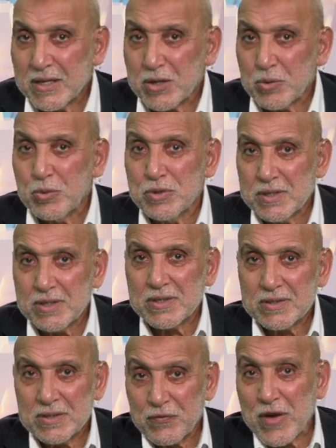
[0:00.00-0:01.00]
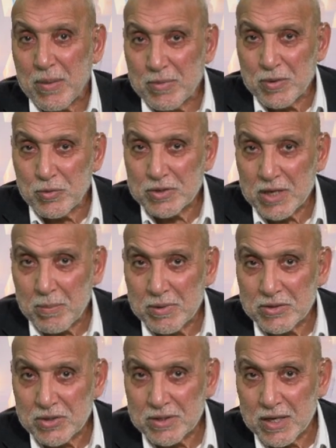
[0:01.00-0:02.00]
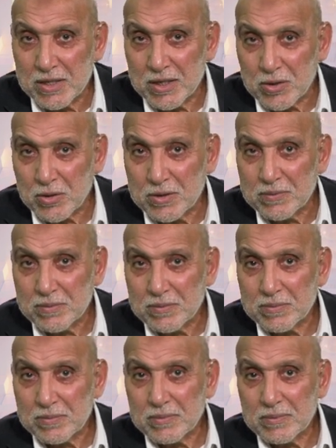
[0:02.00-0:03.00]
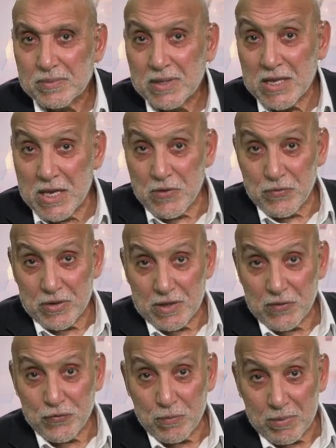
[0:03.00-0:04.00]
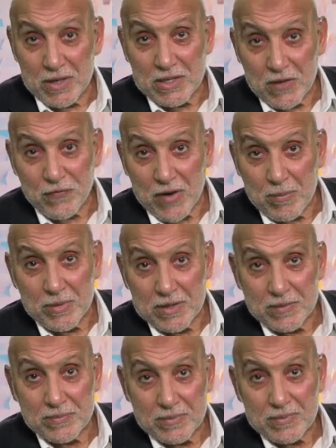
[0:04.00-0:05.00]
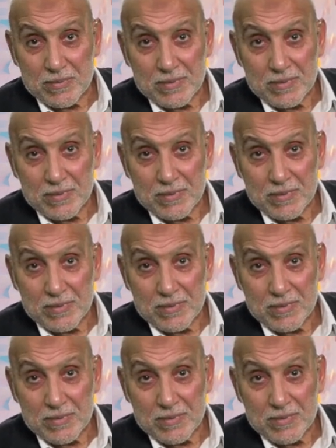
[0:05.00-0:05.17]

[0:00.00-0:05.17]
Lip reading: including the family, which I mentioned earlier on, even if you build the family,